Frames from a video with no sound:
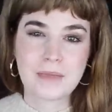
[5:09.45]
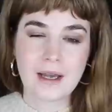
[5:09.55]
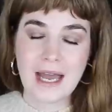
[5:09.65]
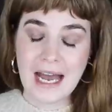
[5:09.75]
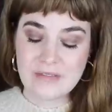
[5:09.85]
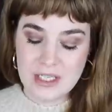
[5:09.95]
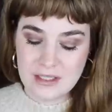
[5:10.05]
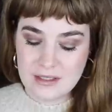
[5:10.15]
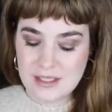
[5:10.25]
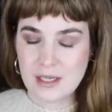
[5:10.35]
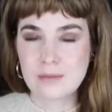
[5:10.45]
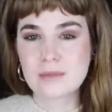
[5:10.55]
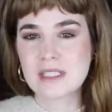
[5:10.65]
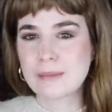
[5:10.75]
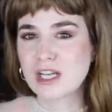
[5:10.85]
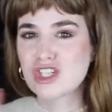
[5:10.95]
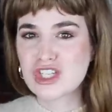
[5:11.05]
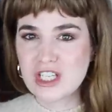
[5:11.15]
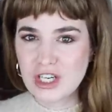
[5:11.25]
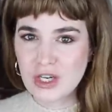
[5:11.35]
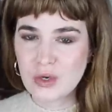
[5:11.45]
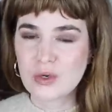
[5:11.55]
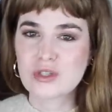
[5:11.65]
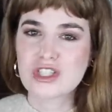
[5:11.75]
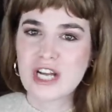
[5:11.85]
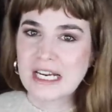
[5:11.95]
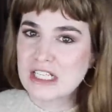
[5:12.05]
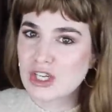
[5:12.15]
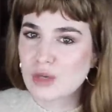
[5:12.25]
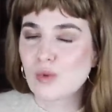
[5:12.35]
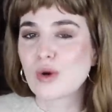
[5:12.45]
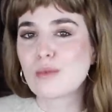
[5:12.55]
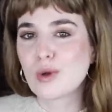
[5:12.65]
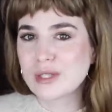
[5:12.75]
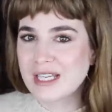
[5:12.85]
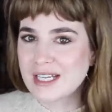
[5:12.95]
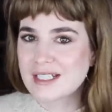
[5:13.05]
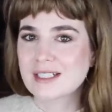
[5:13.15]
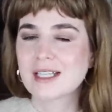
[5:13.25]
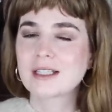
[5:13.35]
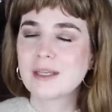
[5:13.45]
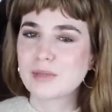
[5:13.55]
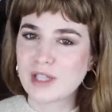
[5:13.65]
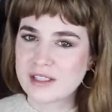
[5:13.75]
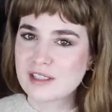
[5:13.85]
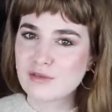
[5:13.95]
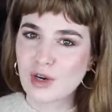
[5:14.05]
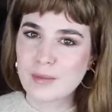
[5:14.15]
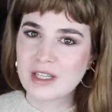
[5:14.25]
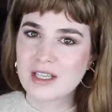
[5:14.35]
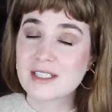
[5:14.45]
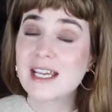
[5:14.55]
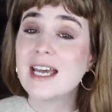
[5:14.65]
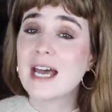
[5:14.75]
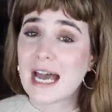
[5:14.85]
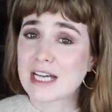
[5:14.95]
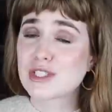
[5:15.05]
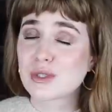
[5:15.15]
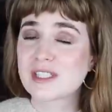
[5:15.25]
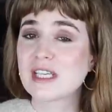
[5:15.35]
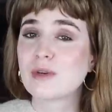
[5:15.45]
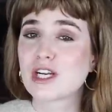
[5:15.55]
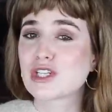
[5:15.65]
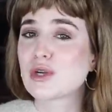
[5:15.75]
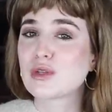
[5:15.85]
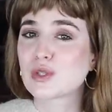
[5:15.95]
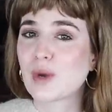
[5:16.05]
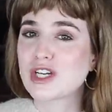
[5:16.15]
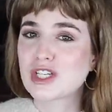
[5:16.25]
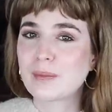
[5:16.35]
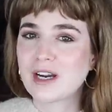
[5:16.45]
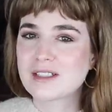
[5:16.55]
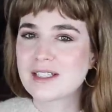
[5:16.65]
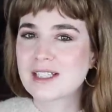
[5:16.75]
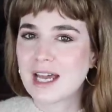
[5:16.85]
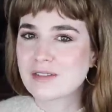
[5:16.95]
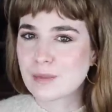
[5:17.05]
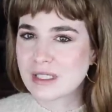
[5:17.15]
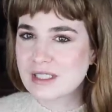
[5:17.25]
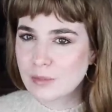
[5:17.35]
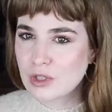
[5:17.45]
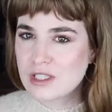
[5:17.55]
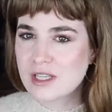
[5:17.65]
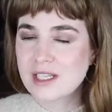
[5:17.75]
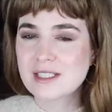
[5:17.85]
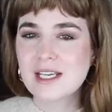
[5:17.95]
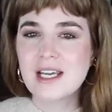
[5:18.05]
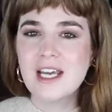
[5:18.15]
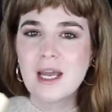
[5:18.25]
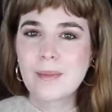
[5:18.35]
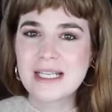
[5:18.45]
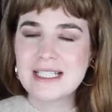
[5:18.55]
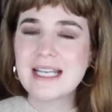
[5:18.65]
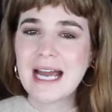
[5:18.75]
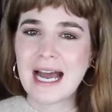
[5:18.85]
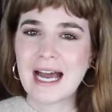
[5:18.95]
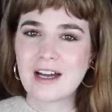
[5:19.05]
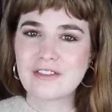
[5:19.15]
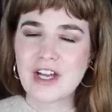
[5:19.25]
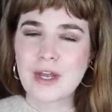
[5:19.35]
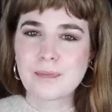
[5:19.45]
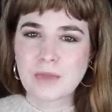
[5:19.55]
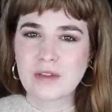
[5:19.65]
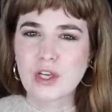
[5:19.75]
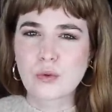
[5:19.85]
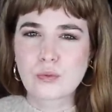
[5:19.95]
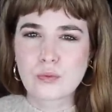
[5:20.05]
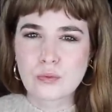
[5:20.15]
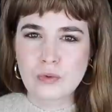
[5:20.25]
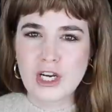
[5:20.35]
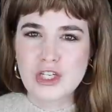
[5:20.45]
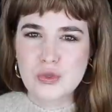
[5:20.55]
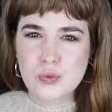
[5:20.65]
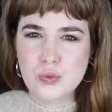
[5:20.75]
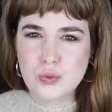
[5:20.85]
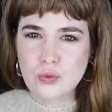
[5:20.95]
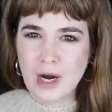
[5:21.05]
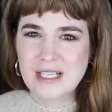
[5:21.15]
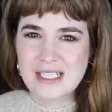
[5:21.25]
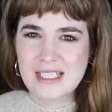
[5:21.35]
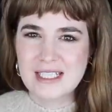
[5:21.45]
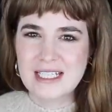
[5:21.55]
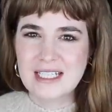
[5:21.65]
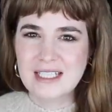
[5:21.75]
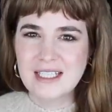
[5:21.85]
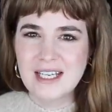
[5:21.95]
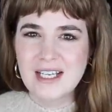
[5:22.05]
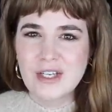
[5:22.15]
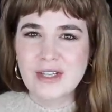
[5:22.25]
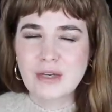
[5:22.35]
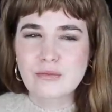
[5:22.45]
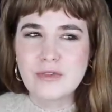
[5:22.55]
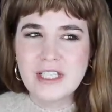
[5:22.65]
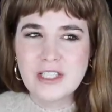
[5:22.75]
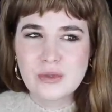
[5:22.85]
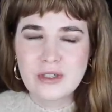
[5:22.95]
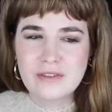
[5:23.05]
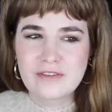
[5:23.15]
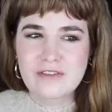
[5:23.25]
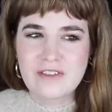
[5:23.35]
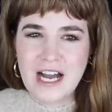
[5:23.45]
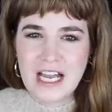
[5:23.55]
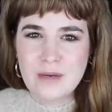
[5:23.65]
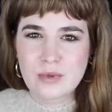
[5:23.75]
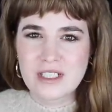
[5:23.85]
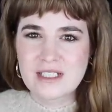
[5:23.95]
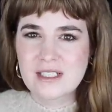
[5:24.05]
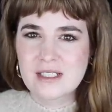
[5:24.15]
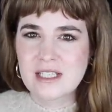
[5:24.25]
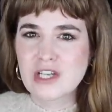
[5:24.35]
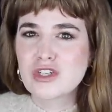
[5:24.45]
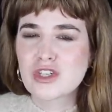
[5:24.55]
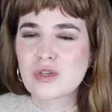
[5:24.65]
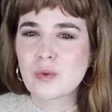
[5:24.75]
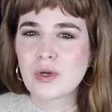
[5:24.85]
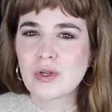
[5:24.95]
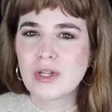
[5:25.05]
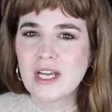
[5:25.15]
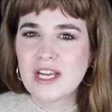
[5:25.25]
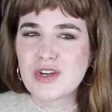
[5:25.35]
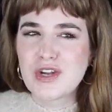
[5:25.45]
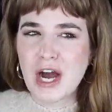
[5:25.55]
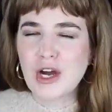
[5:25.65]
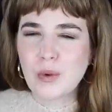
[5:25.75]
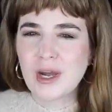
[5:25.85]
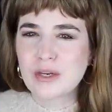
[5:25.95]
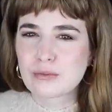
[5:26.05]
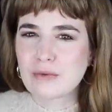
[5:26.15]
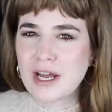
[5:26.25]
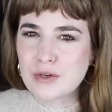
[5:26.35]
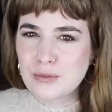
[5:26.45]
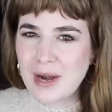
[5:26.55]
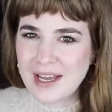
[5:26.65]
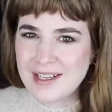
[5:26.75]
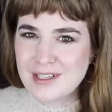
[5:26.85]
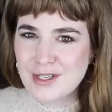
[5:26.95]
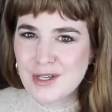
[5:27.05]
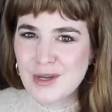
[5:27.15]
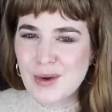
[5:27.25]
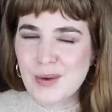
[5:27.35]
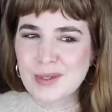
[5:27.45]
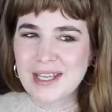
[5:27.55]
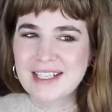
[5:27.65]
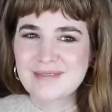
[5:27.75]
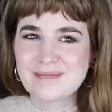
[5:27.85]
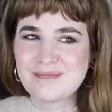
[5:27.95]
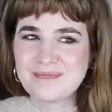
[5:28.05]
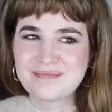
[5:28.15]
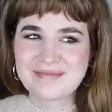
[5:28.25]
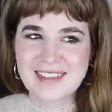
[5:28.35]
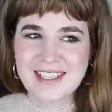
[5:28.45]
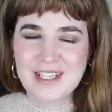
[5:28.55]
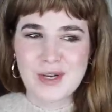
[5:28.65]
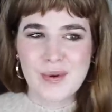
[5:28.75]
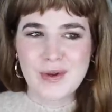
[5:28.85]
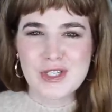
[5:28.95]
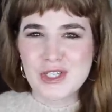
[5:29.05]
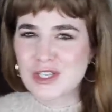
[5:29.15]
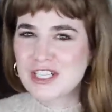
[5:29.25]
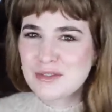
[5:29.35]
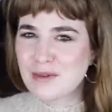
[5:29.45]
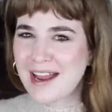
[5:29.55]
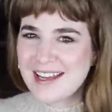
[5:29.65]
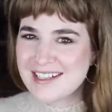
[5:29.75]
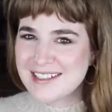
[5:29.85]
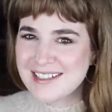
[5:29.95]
I have it in some semi-sheer or shinier, more emollient, like lip glossy formulas. As you'll see when I show you the swatch comparisons, I have something similar to this, but it didn't have like a rich, rusty, that really sort of vibrant, sensual, not quite red red, or like, you know, dirty red.